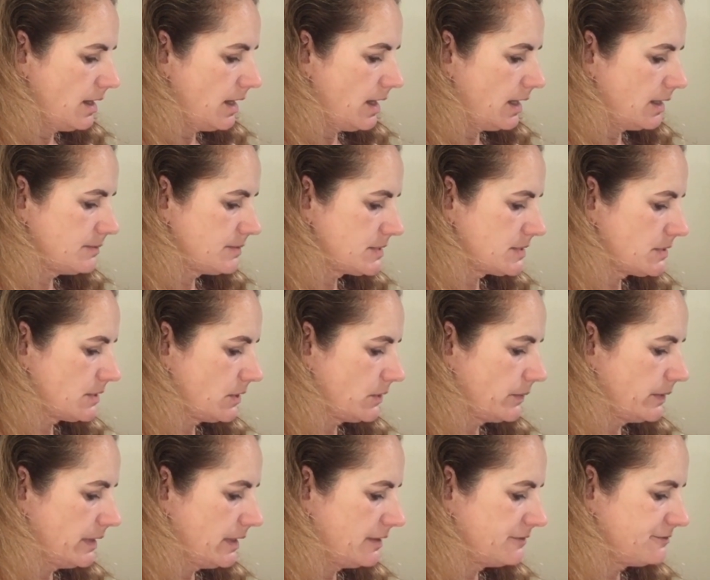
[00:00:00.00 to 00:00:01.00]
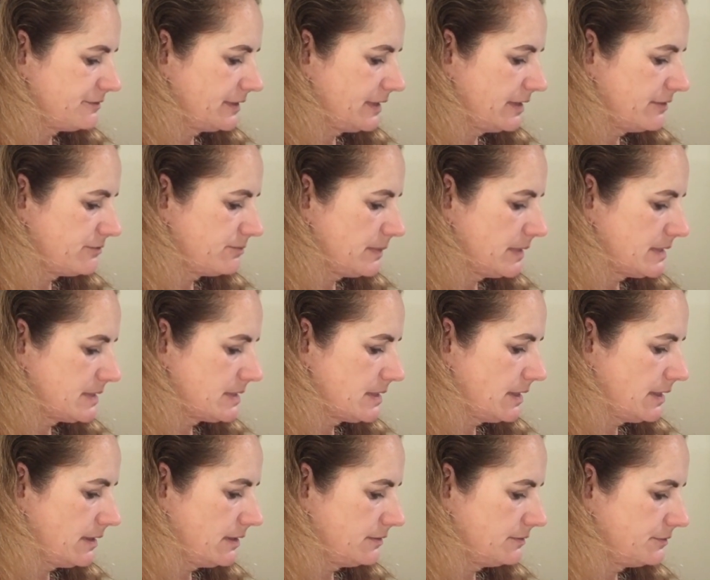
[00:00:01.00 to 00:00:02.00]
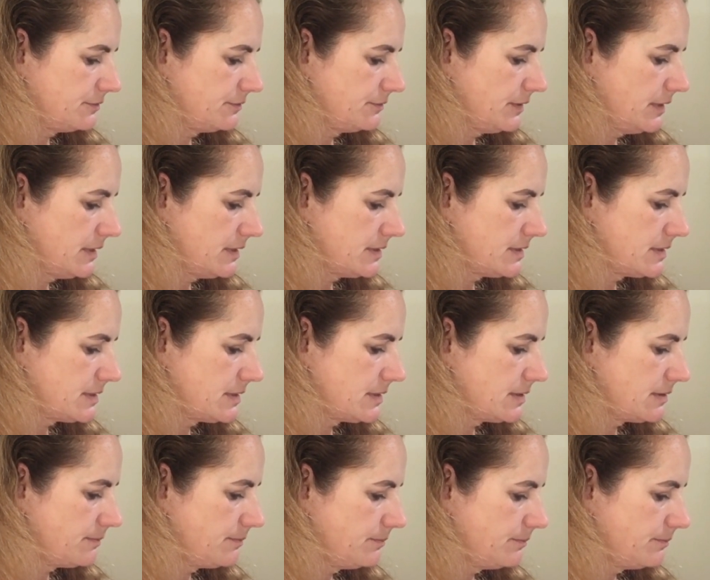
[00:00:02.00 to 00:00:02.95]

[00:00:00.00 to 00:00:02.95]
I'm sorry. I forgive myself. Yes.